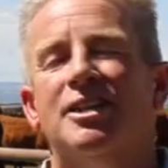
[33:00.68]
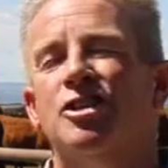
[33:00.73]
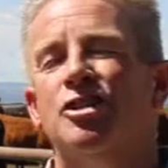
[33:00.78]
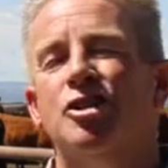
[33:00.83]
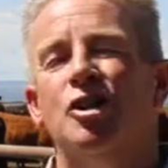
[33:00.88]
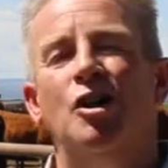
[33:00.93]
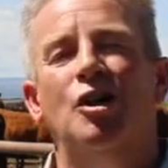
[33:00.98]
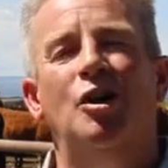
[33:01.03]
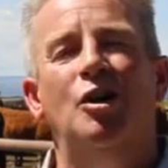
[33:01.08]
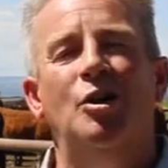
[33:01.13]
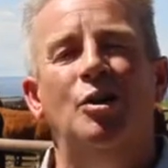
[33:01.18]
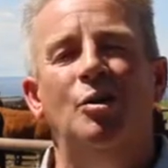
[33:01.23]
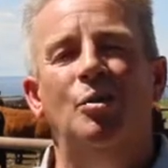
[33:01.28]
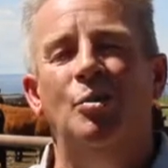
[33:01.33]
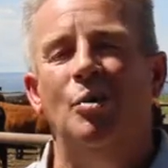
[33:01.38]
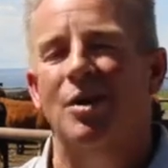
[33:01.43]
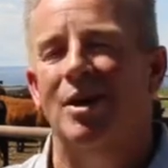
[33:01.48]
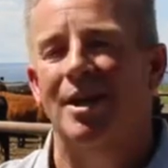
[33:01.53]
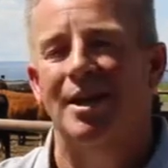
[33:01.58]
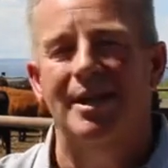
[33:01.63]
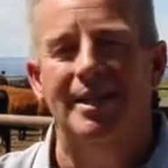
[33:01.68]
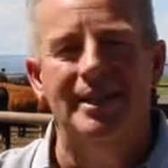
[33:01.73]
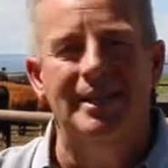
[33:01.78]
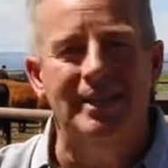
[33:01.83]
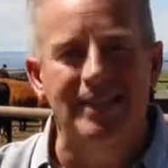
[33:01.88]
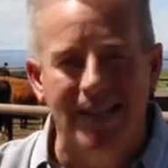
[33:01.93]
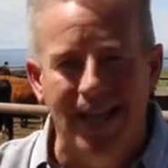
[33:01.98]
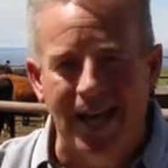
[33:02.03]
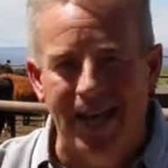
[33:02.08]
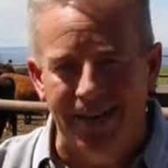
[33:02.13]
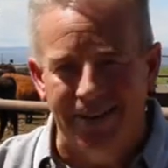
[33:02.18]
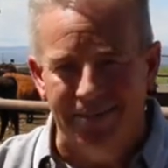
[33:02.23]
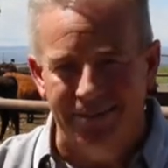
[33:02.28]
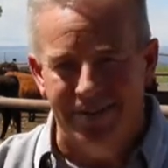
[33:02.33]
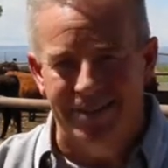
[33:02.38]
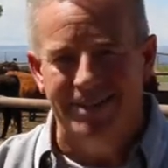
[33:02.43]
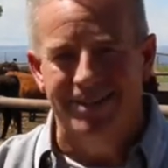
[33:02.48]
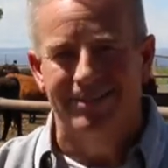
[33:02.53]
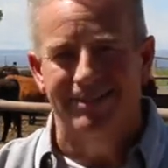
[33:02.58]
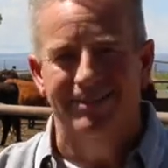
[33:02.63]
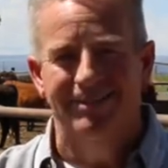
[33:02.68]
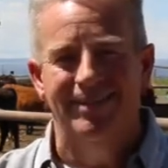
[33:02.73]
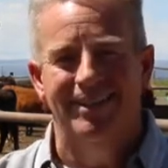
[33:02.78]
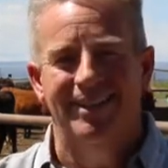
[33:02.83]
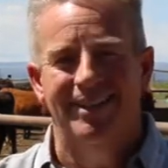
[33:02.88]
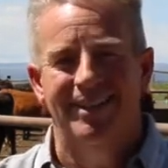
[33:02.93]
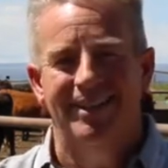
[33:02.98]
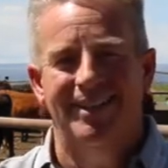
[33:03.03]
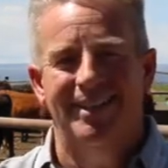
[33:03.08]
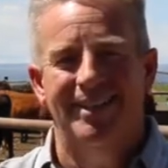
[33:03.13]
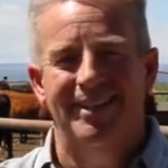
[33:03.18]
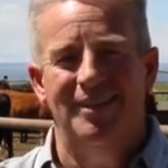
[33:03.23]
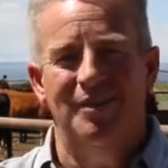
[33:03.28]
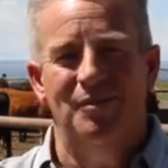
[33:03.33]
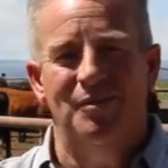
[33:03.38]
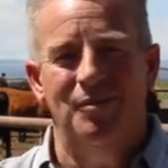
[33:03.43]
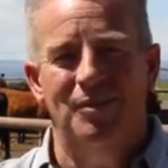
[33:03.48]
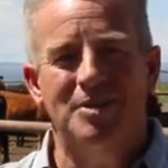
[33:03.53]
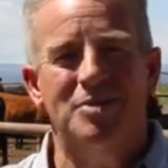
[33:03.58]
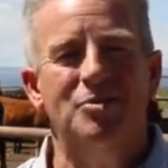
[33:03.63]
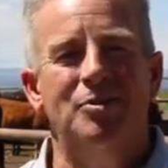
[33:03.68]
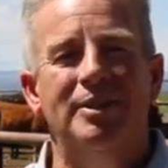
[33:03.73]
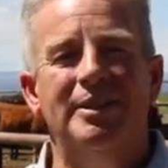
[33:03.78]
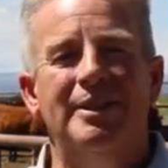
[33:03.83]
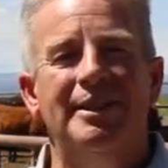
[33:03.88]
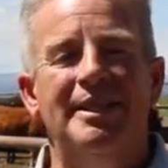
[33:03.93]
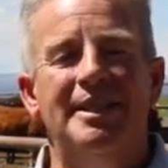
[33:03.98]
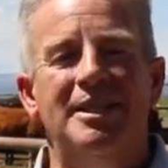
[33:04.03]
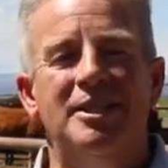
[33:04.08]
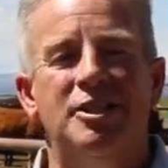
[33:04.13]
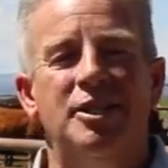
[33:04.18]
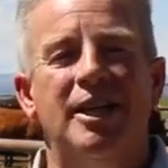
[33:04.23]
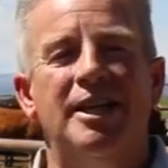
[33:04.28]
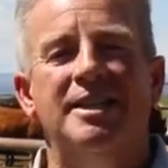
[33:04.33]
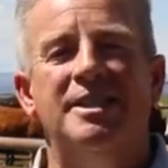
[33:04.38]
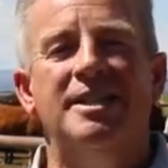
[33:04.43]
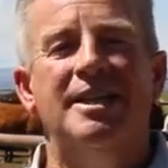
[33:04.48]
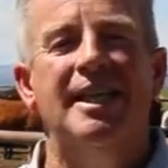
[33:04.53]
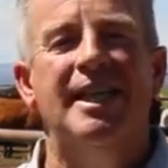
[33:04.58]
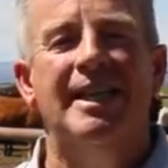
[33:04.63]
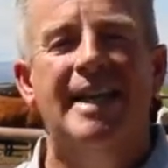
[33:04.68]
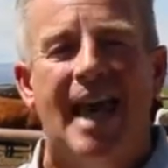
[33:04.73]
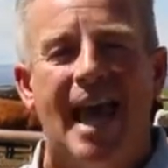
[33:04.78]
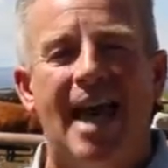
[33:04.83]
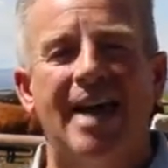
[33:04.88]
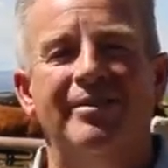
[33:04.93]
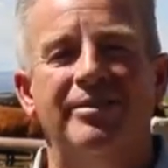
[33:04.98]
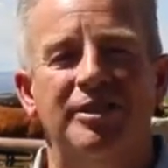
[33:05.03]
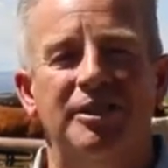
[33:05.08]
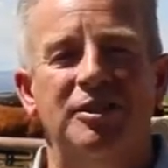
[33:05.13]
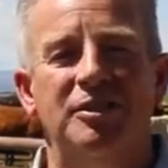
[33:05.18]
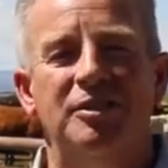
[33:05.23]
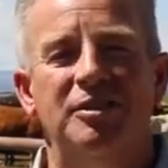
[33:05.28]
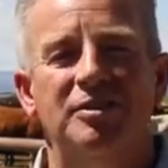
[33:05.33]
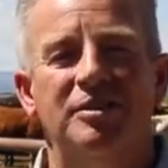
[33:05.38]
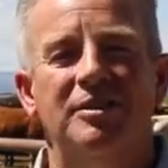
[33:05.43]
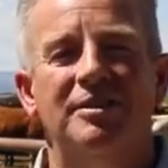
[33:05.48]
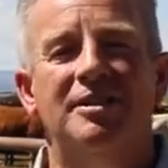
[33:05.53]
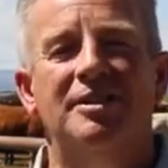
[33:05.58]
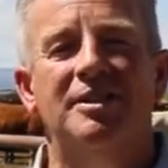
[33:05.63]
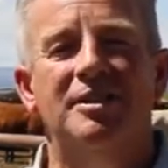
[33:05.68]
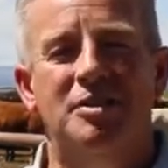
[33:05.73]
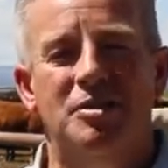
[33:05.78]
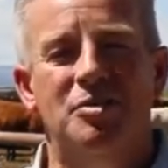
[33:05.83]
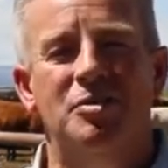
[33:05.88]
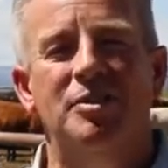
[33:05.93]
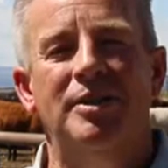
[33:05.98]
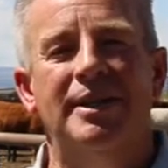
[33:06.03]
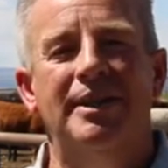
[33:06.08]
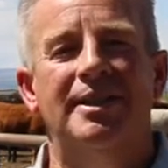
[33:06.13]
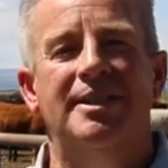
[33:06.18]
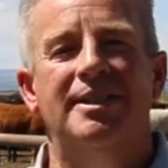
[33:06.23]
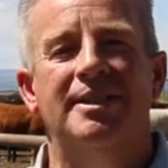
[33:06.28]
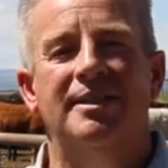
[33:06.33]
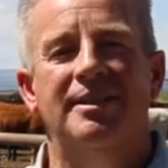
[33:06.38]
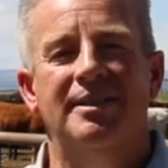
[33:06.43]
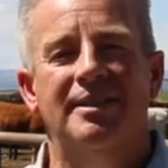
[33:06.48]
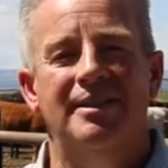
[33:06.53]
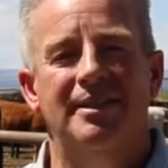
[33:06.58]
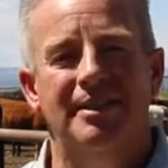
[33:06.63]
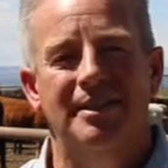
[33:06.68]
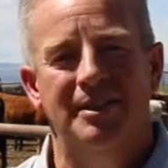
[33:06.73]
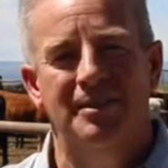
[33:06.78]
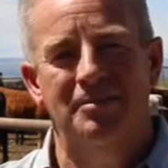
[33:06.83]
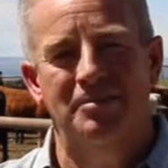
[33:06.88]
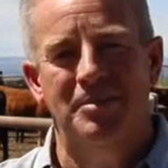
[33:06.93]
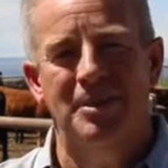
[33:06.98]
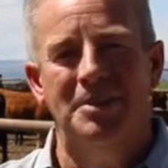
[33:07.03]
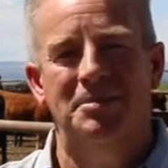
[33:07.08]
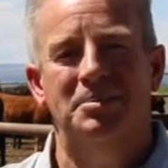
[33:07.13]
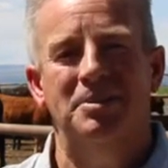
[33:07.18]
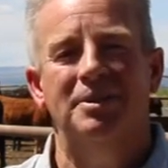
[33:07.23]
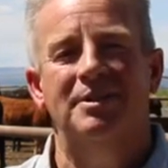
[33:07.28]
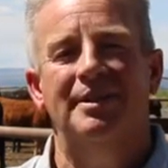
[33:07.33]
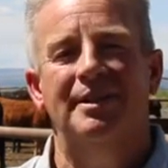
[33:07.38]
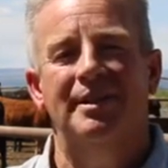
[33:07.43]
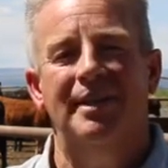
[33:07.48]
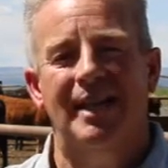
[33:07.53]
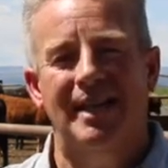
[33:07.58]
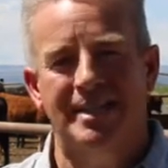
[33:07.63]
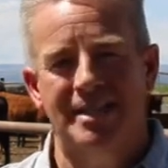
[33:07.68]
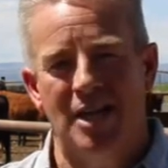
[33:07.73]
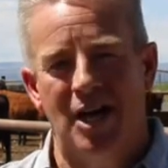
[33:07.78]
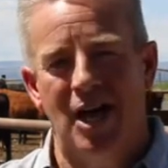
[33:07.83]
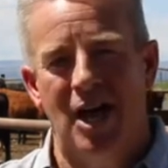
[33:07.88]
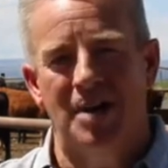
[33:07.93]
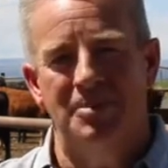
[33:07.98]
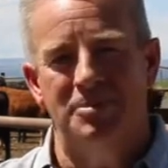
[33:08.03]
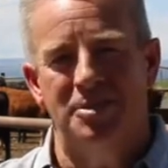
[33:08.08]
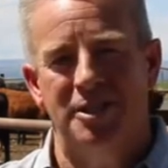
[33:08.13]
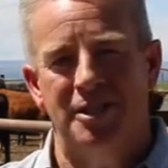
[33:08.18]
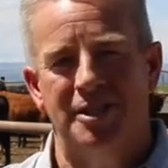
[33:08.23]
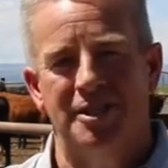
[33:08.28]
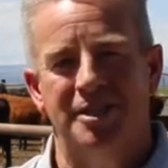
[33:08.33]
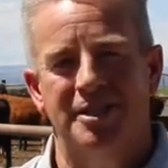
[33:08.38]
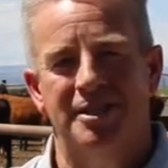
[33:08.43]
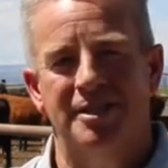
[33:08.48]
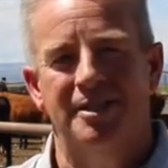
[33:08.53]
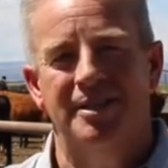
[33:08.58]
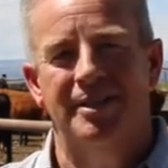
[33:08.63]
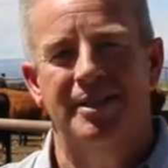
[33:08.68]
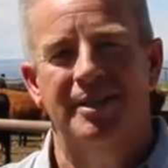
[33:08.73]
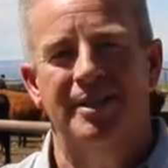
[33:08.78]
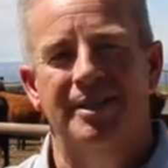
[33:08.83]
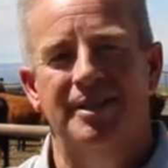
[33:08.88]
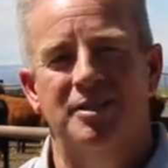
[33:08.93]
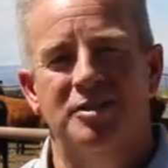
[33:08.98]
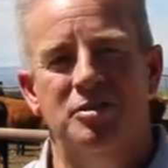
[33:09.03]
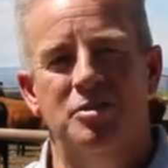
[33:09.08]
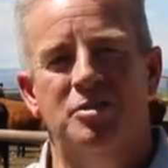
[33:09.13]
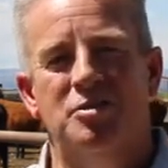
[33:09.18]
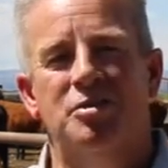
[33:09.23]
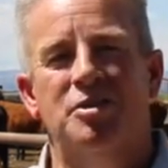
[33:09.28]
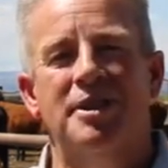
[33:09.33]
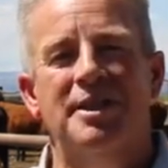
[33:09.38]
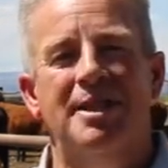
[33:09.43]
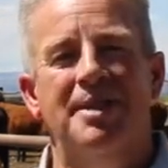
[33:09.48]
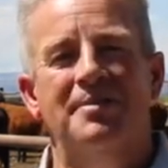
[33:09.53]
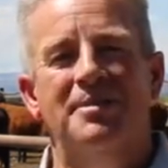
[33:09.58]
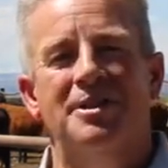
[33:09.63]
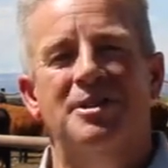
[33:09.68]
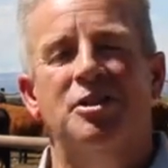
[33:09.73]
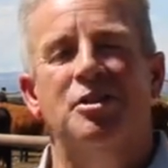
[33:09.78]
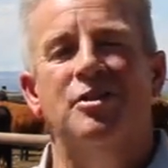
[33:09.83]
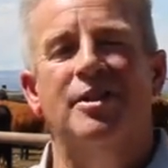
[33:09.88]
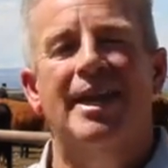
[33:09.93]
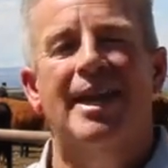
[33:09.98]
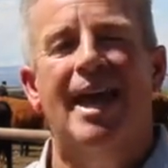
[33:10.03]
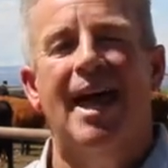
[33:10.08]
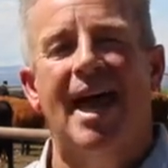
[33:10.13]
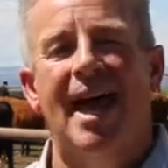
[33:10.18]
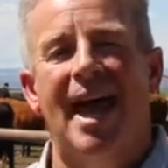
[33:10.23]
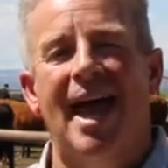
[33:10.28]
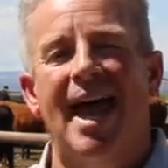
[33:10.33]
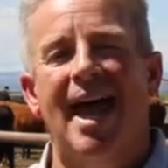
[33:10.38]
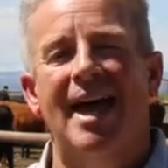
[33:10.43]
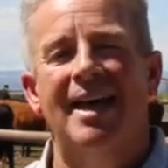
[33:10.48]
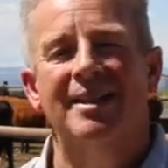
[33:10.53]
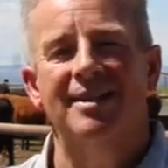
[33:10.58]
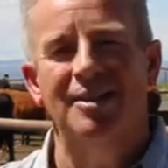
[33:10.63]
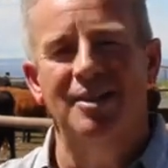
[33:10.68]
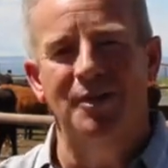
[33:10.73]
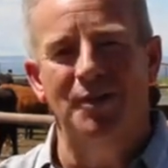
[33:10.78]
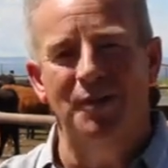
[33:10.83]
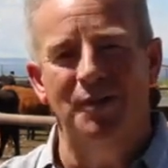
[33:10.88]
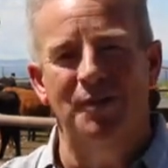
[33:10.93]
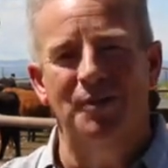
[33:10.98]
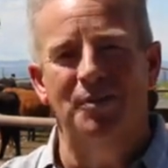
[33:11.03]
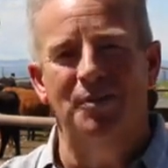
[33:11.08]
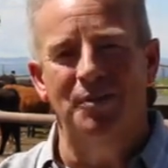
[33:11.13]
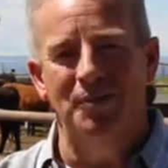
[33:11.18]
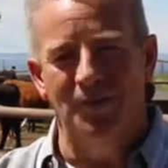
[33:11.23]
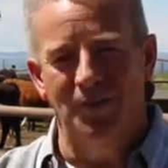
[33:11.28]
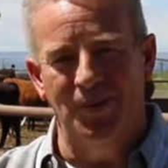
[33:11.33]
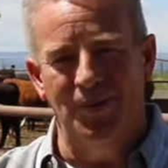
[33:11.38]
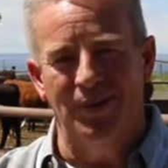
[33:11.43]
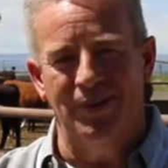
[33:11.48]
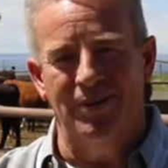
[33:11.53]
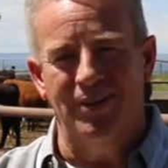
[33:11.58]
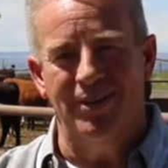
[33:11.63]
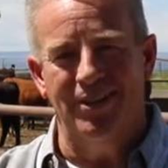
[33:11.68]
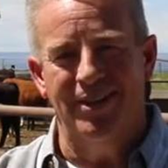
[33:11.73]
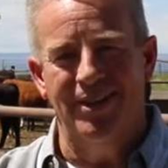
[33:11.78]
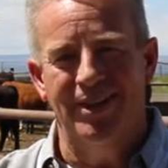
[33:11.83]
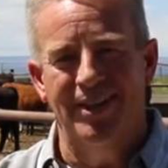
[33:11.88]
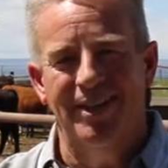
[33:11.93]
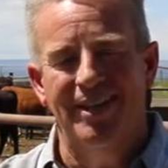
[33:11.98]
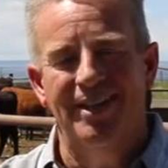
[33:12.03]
so loved was really just an avenue to treat people as objects, to treat them as though they had no worth.